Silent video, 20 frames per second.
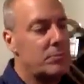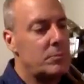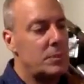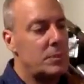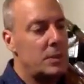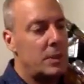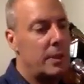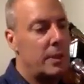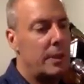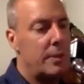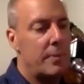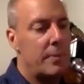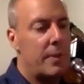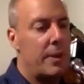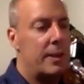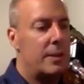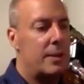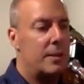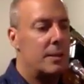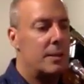Okay,
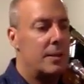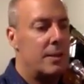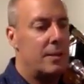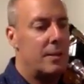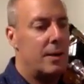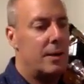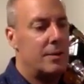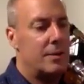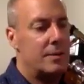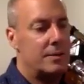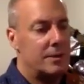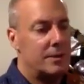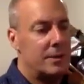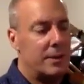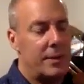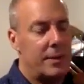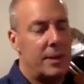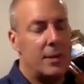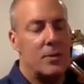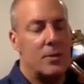and I
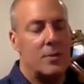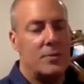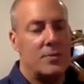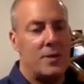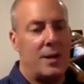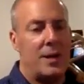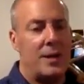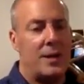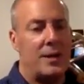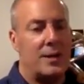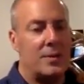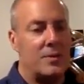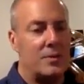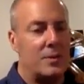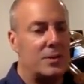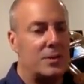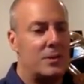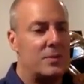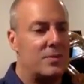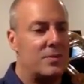think you'll find that
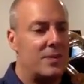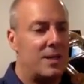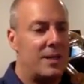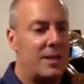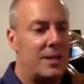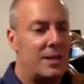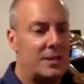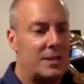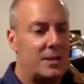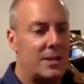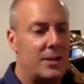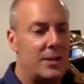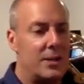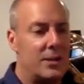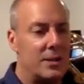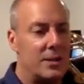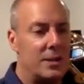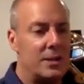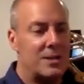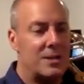once you find that
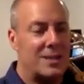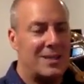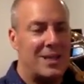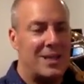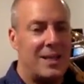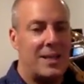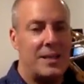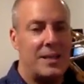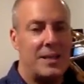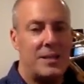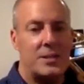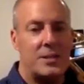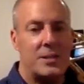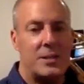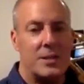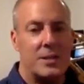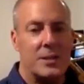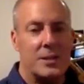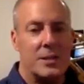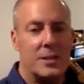center, it's a lot
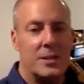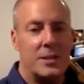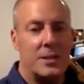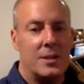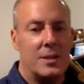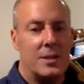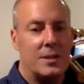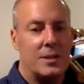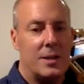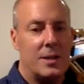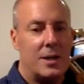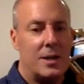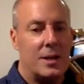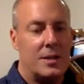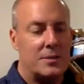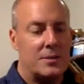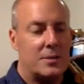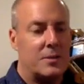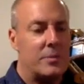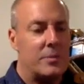easier
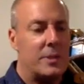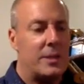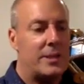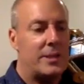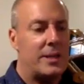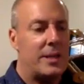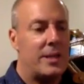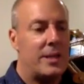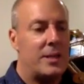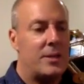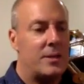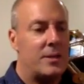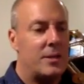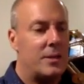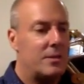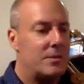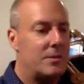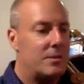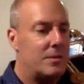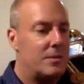to maintain
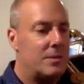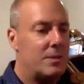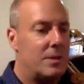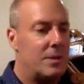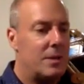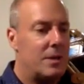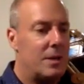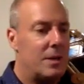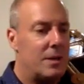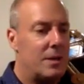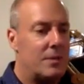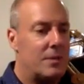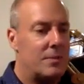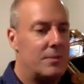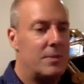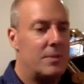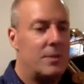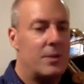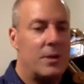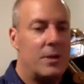
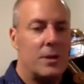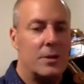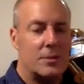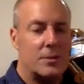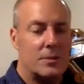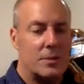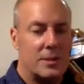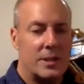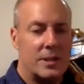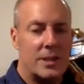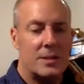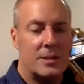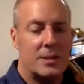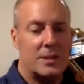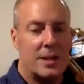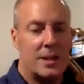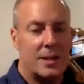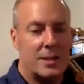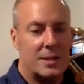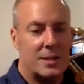the note. It takes a
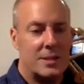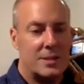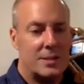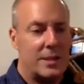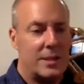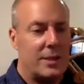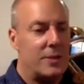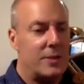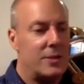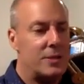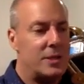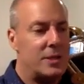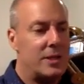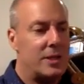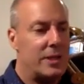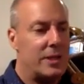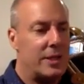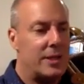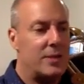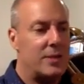lot less
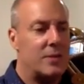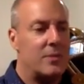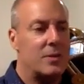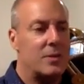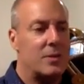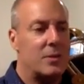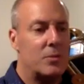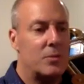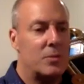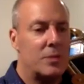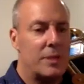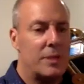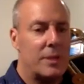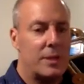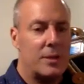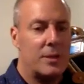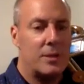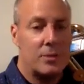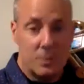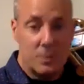energy, and you'll be able to play that
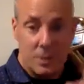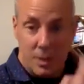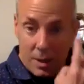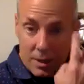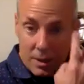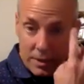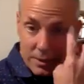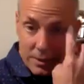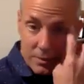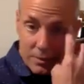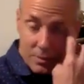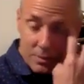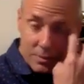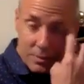note longer